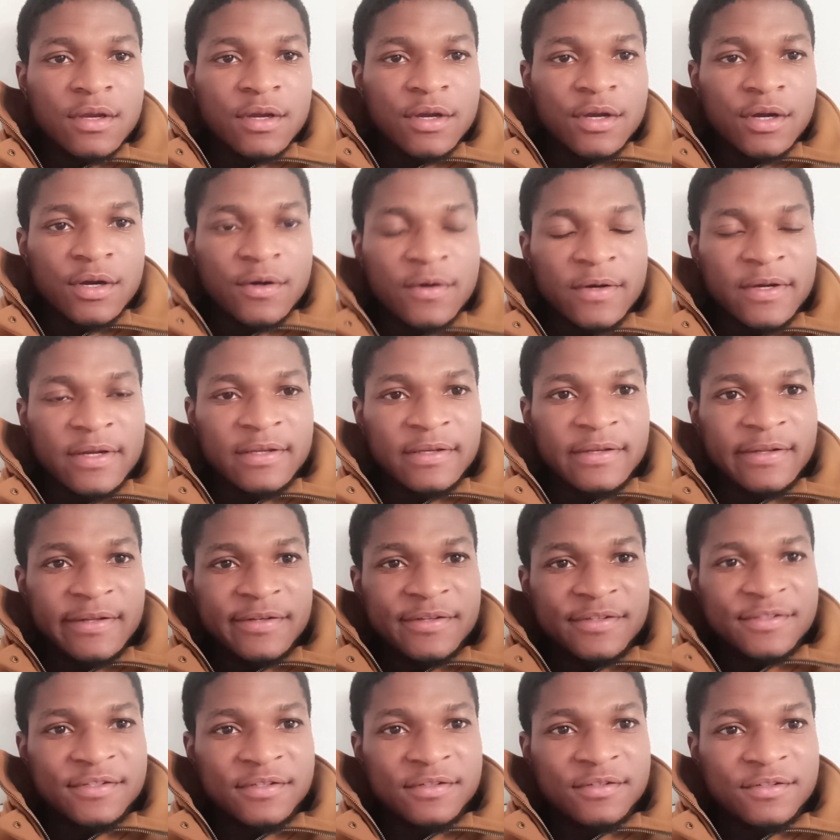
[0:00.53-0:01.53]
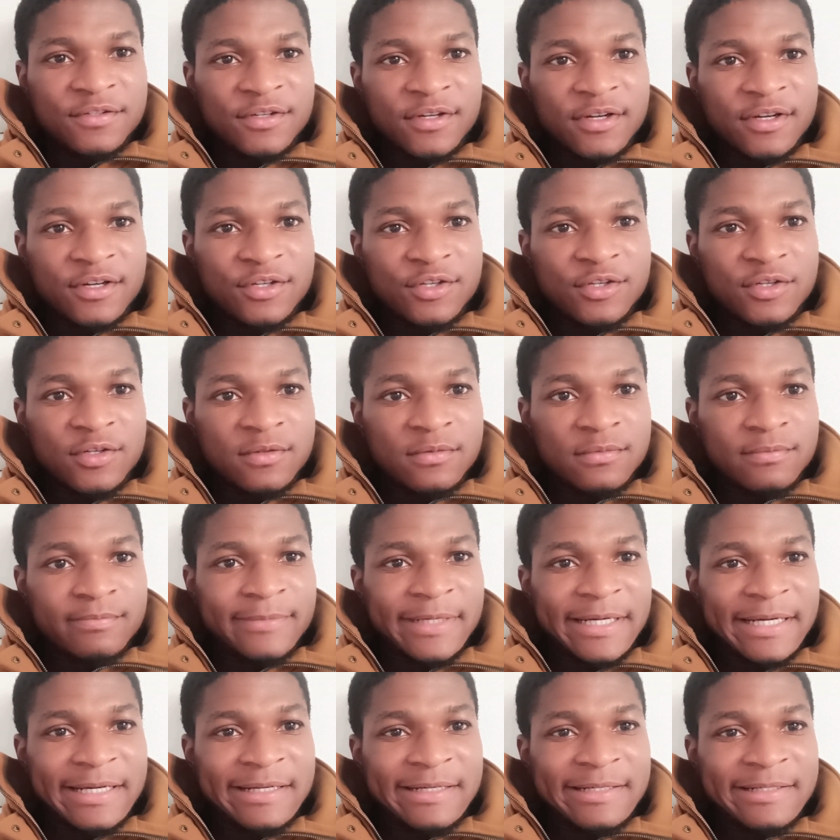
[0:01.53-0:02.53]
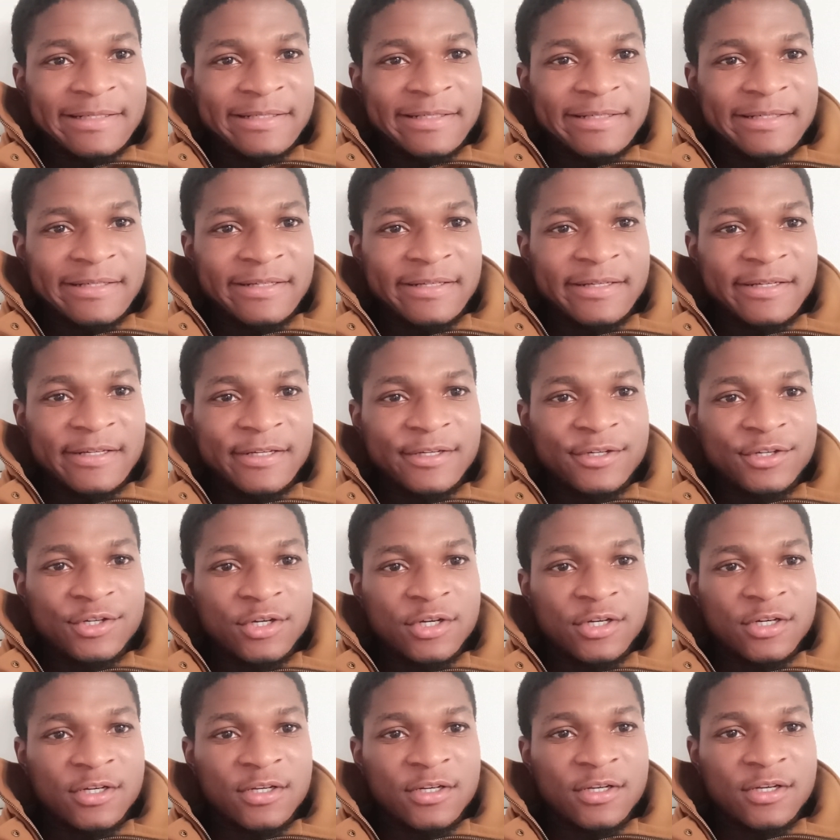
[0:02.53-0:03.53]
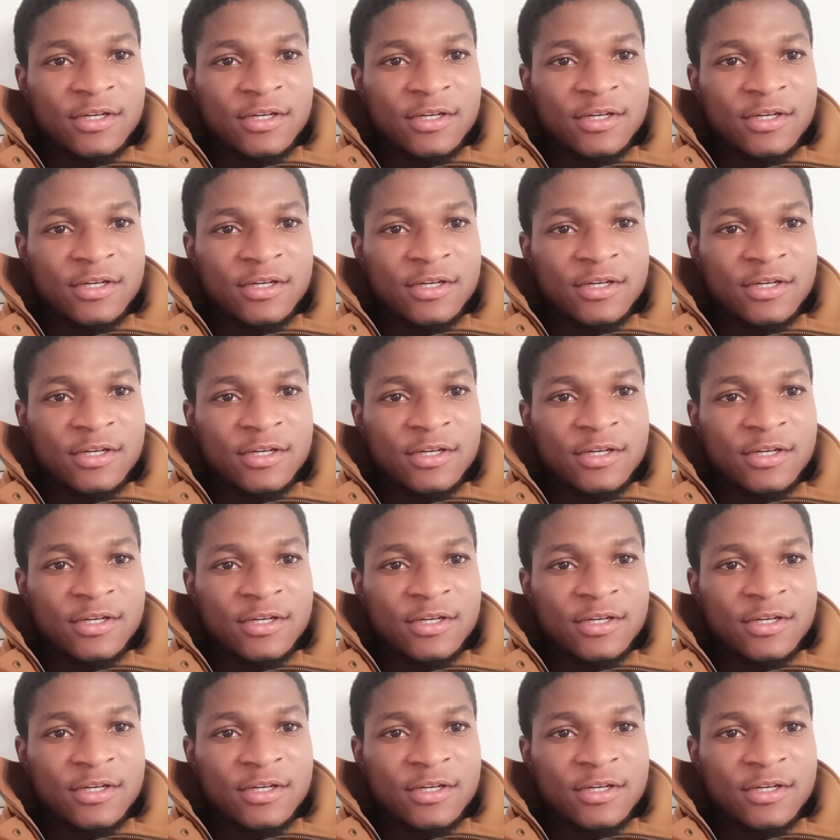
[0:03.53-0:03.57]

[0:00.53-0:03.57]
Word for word: Okay, ladies and gentlemen, good